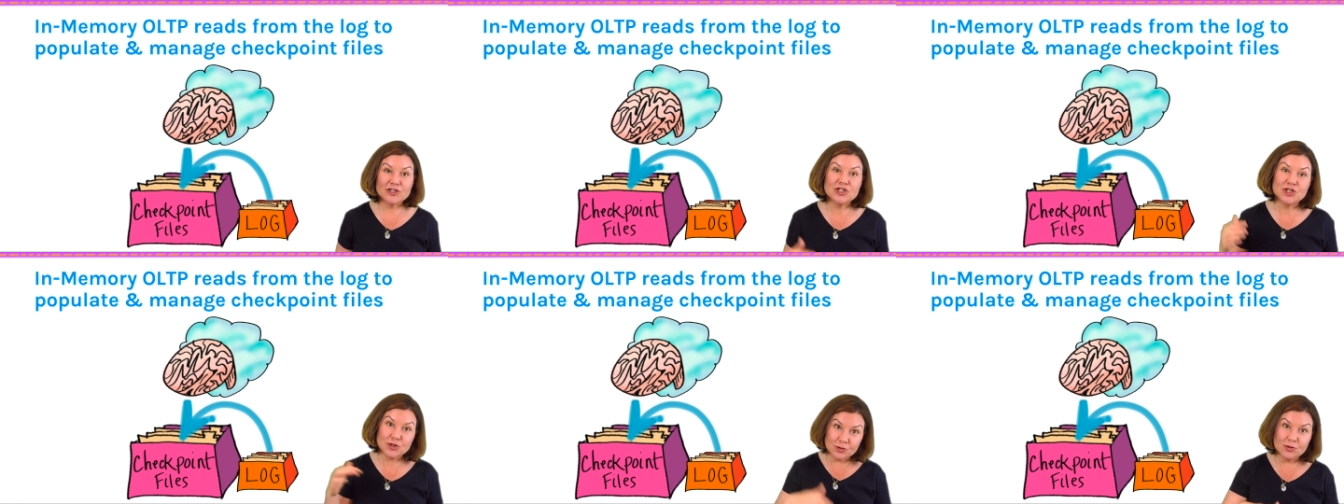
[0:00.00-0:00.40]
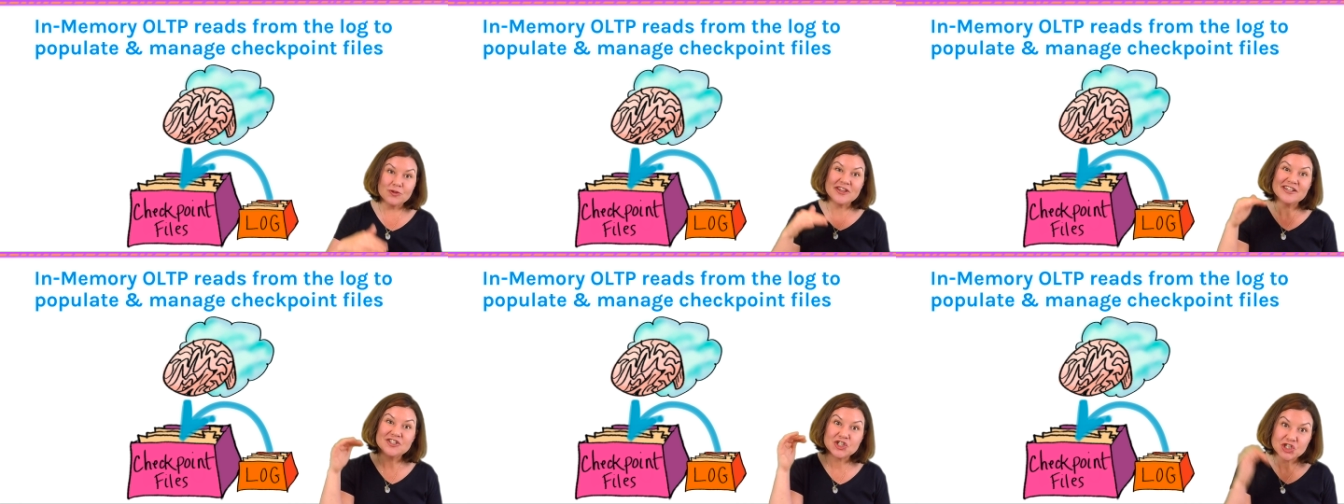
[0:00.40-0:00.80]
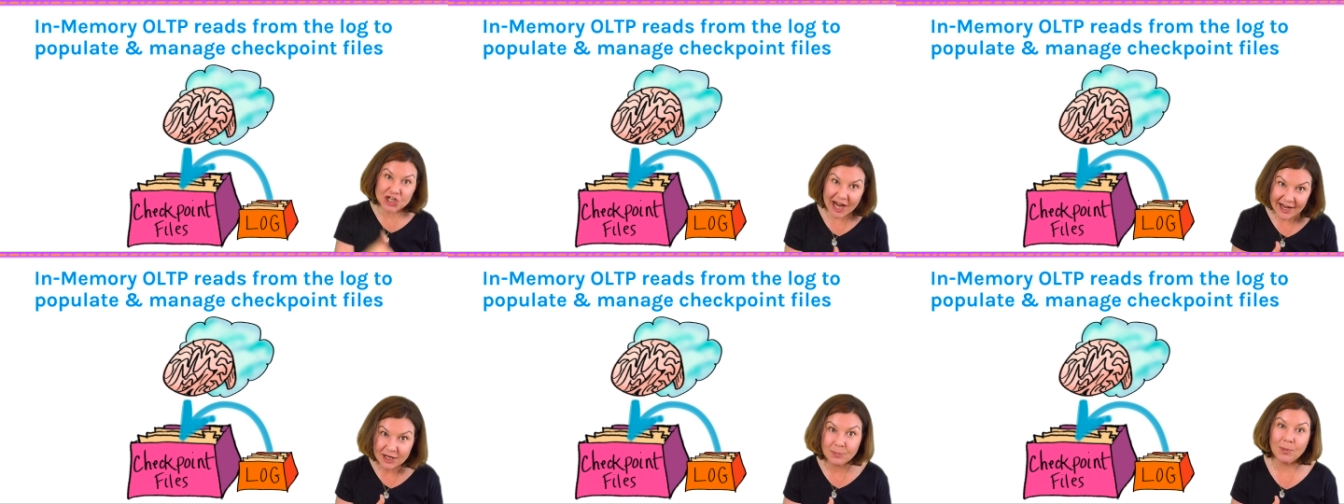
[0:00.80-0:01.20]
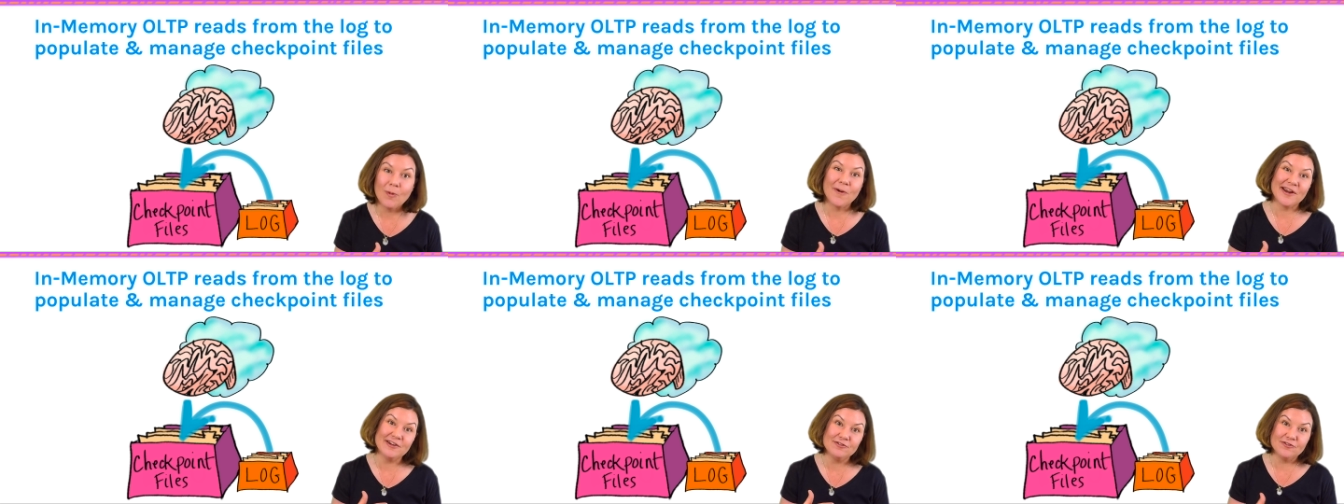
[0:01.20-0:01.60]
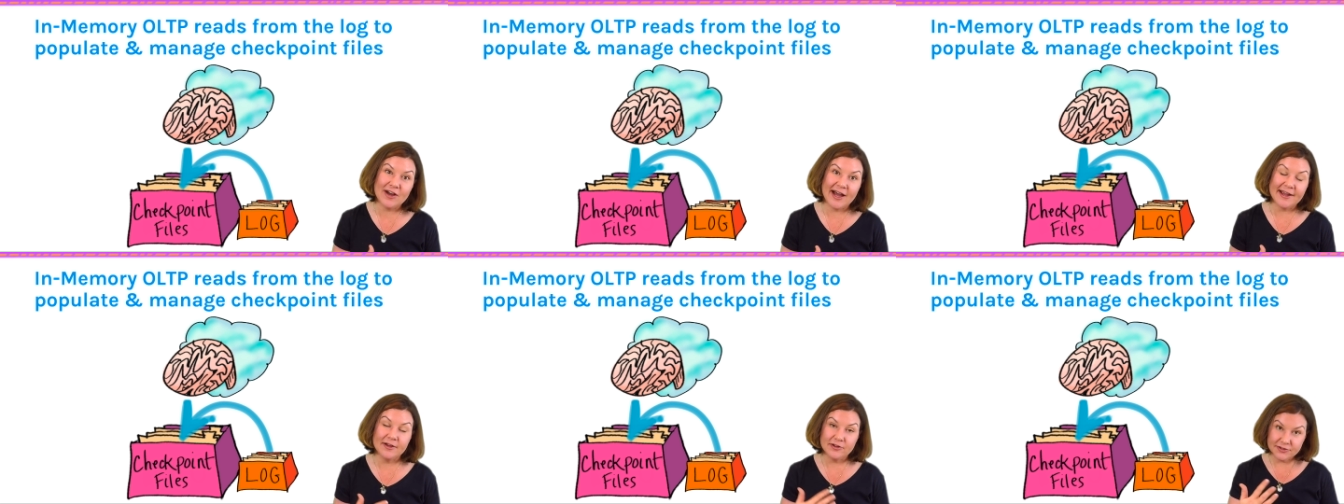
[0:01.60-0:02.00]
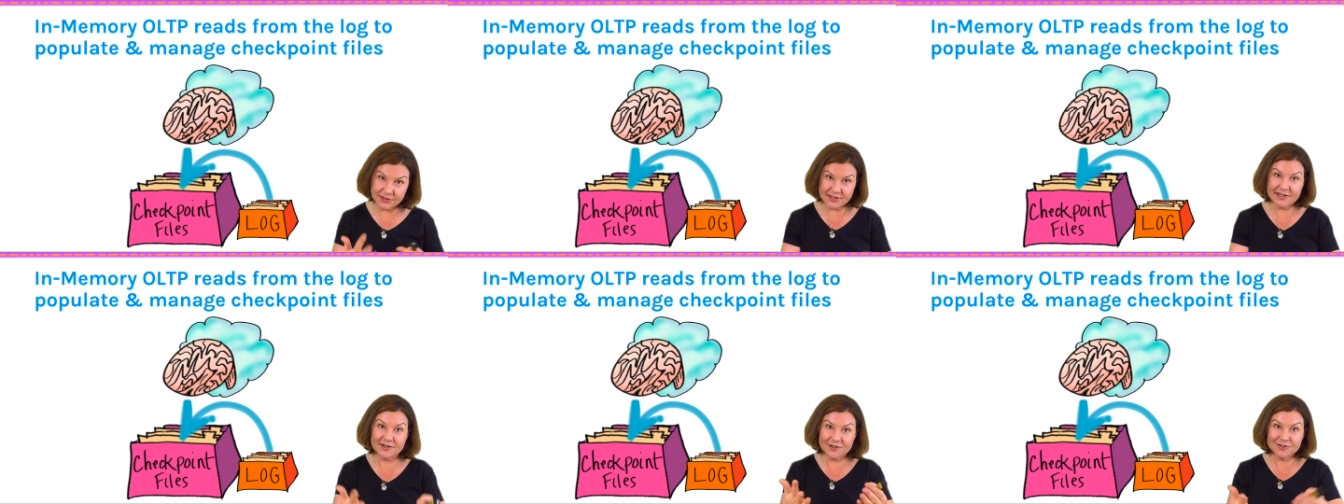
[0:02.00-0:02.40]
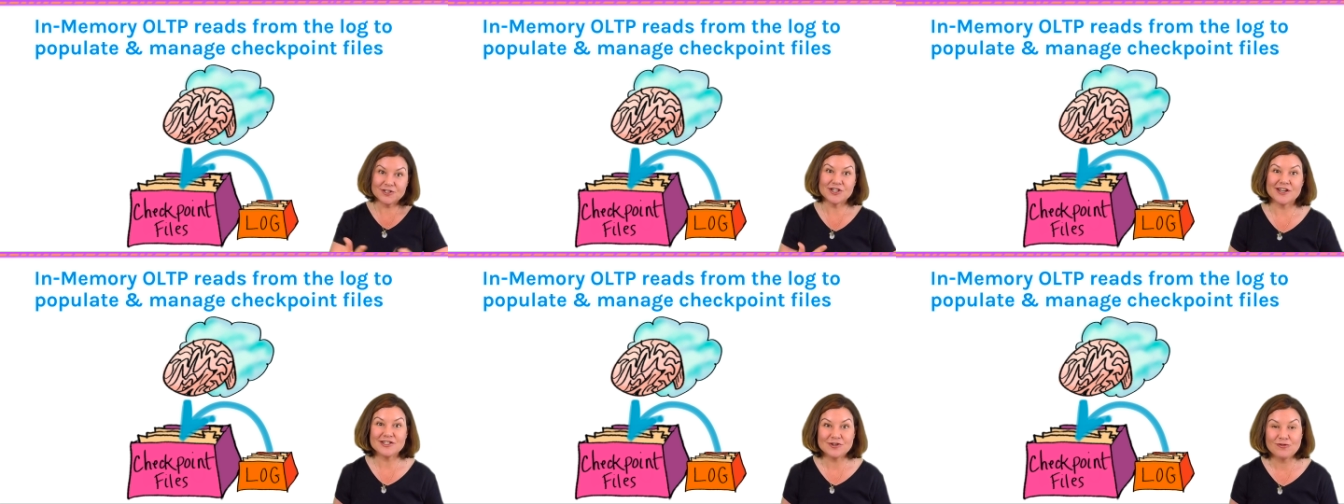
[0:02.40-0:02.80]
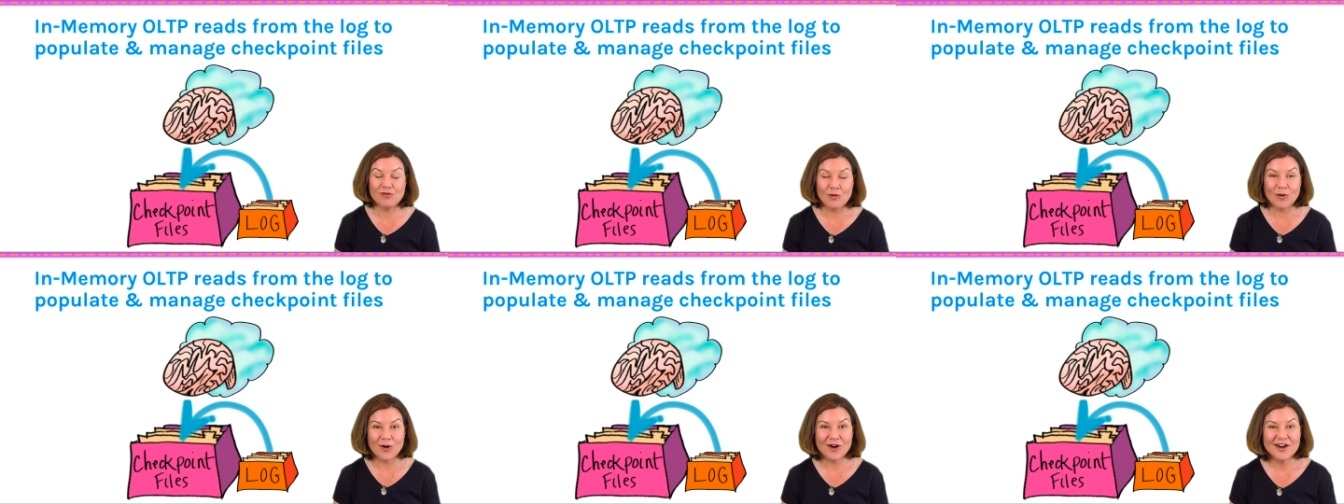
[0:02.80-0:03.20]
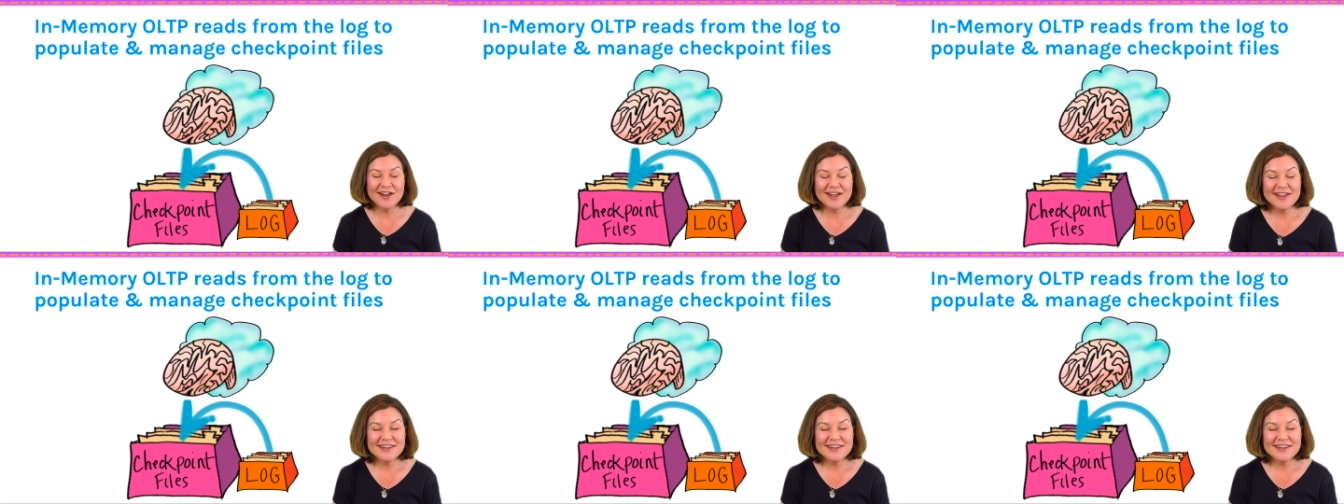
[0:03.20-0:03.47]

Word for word: to the checkpoint files that are just for